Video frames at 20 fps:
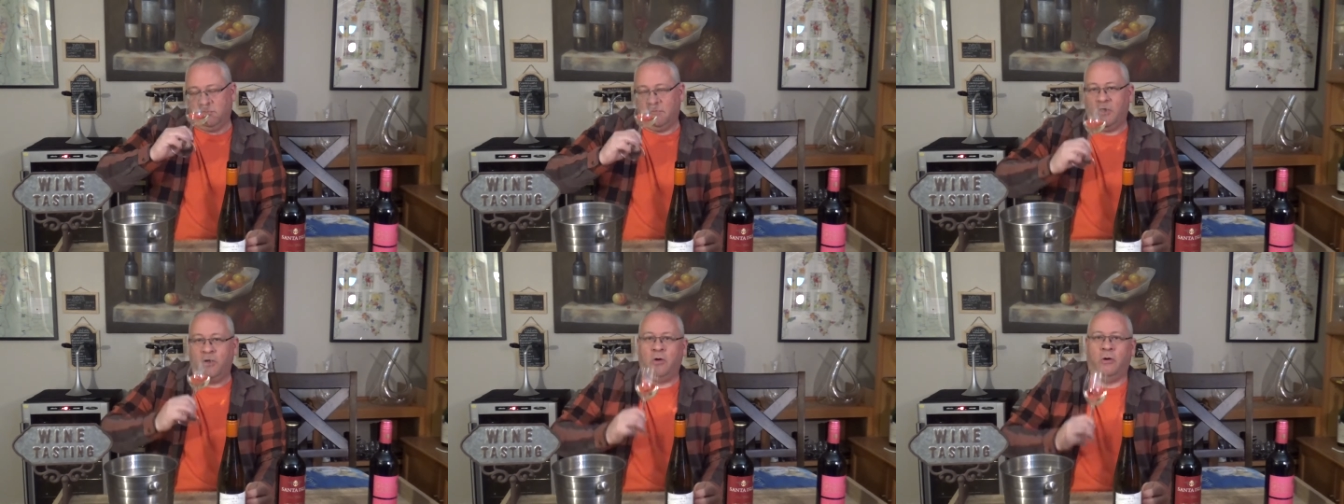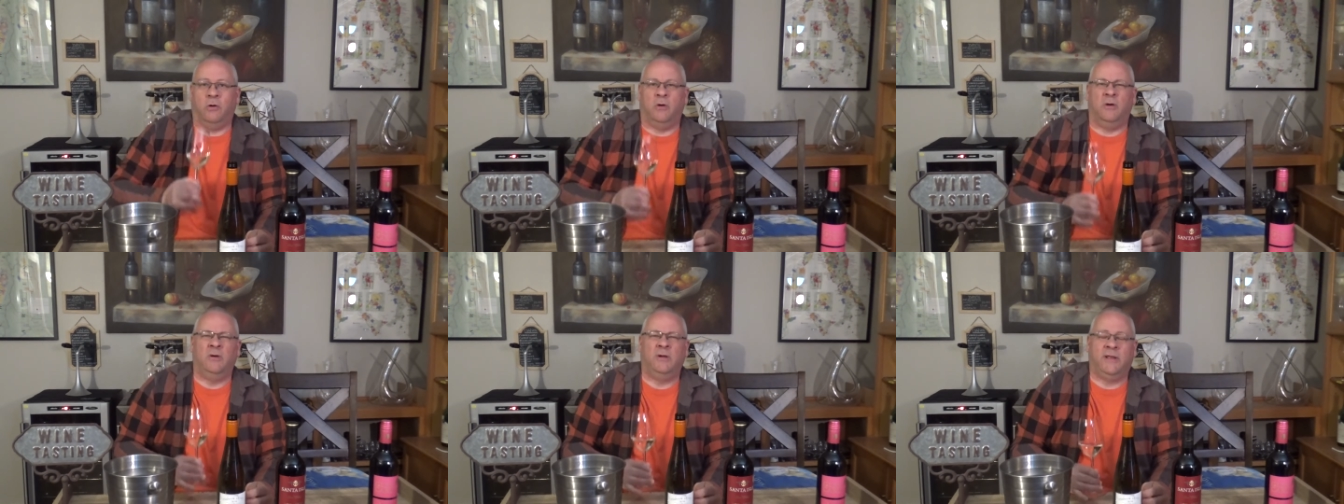
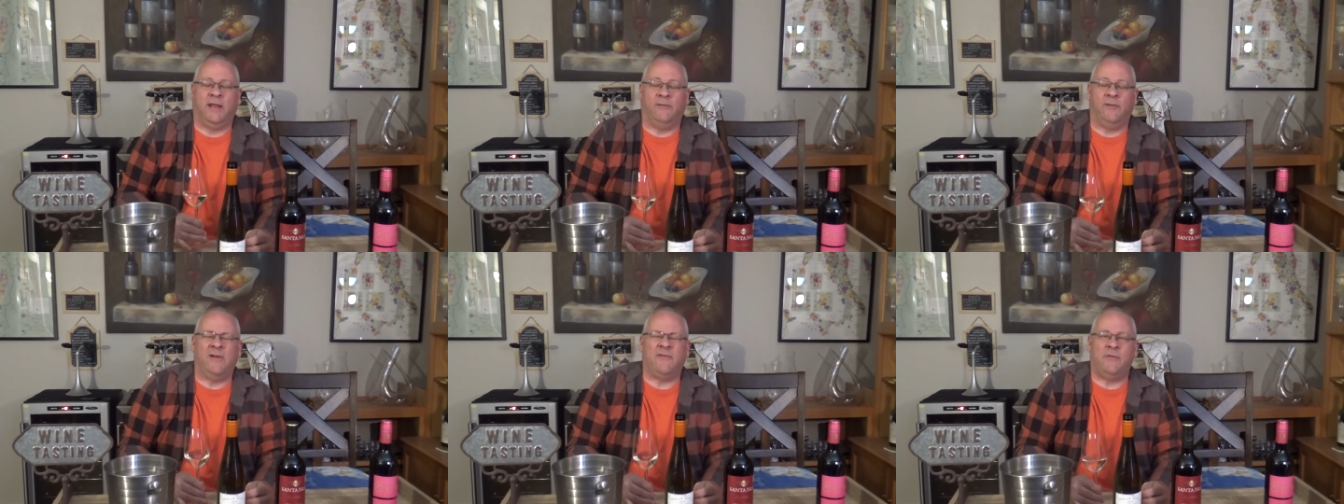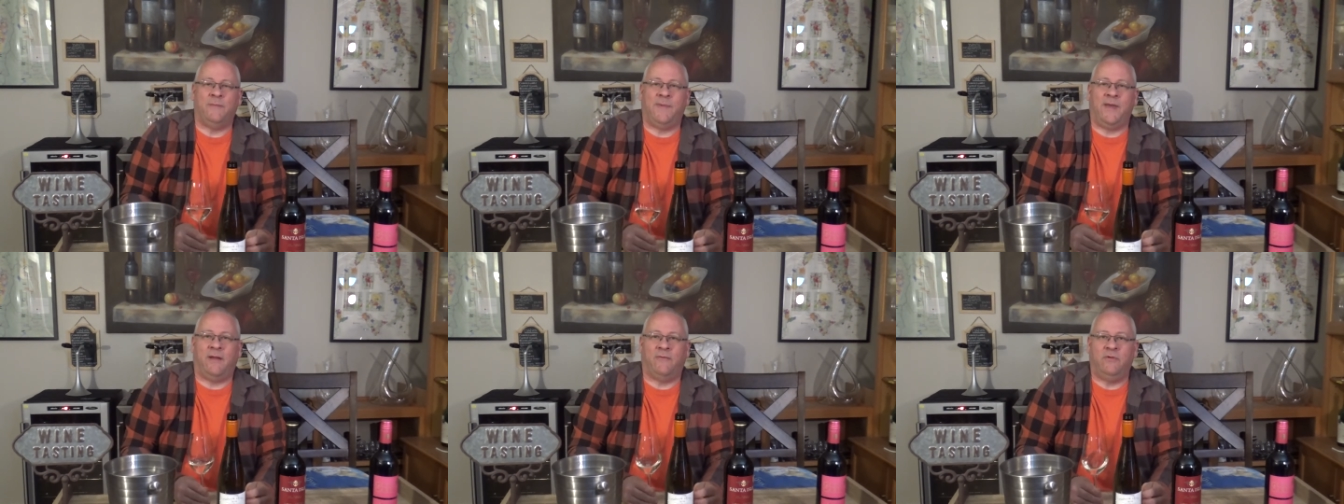Oh, okay, right off
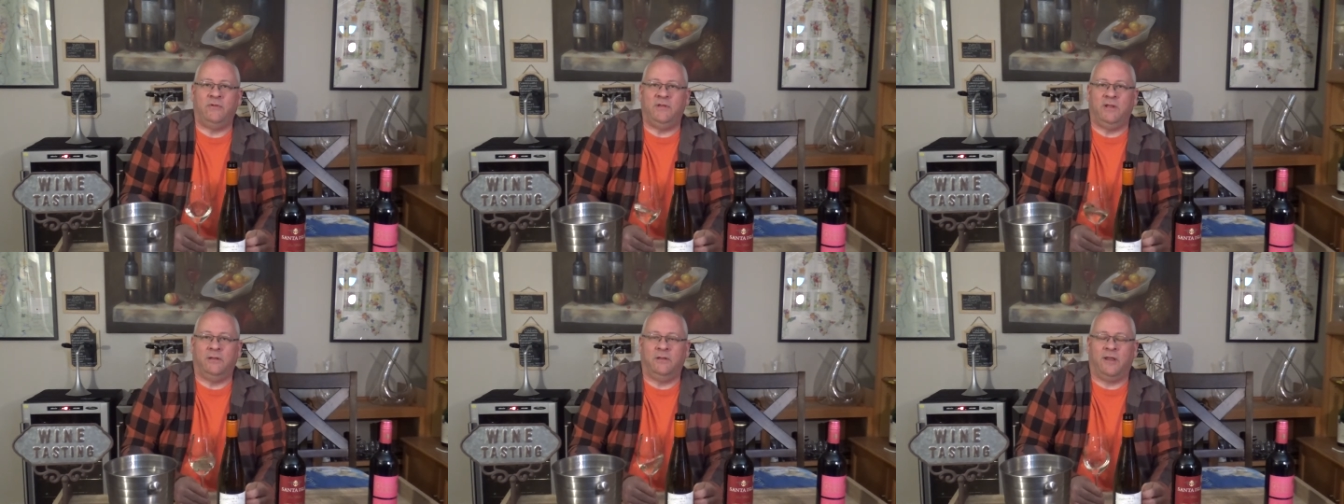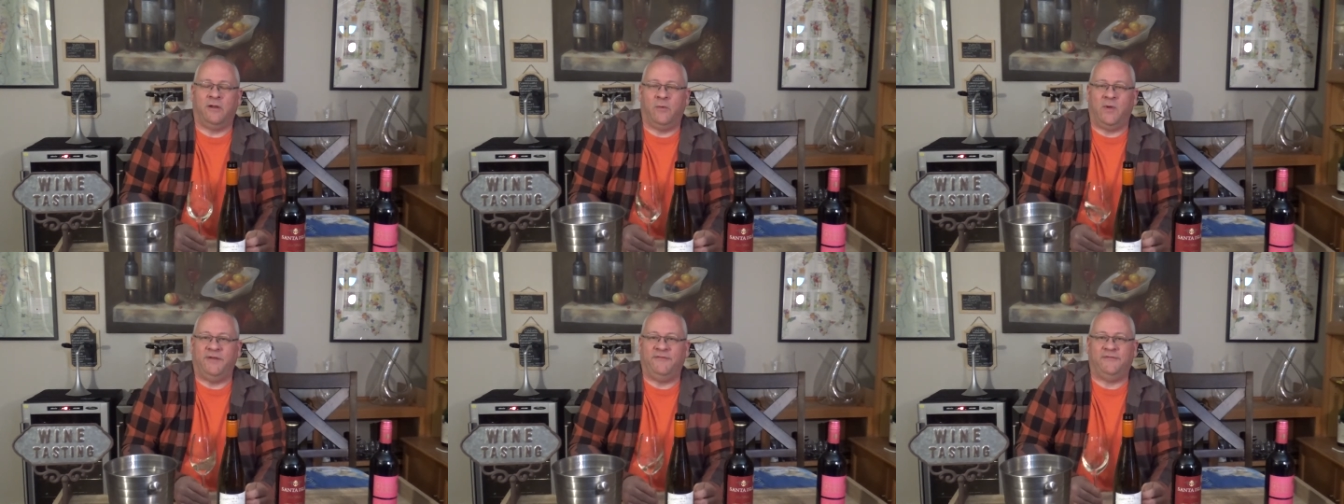the bat, really a
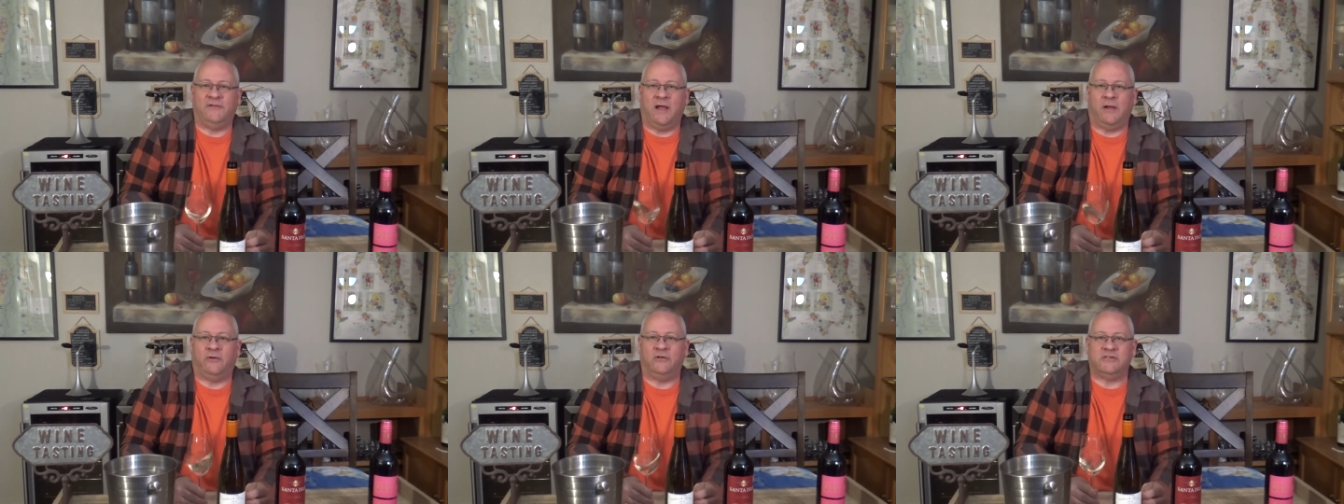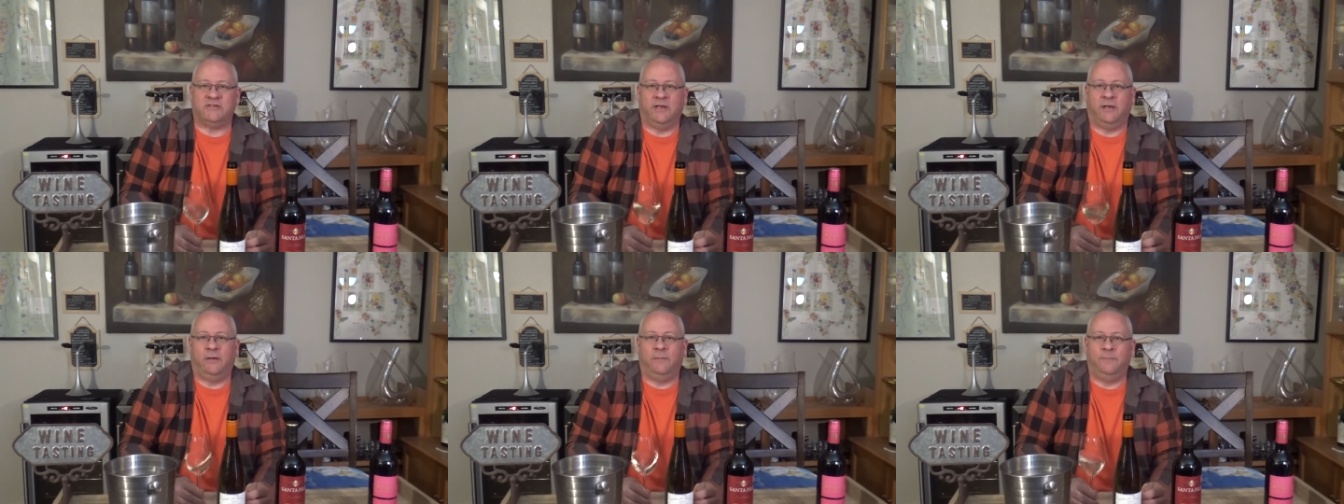lot of white
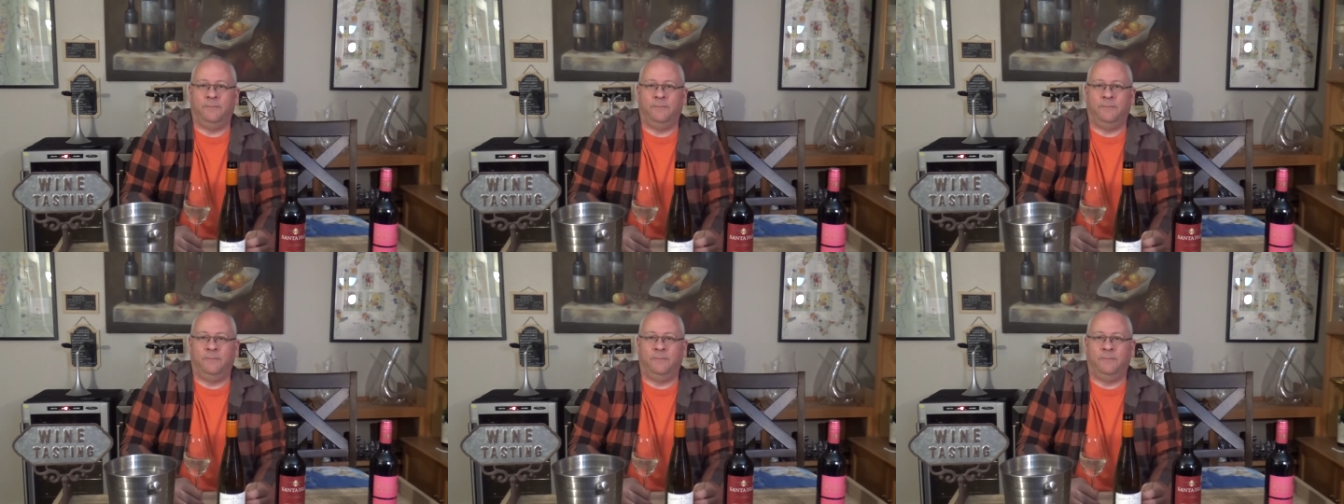flowers there.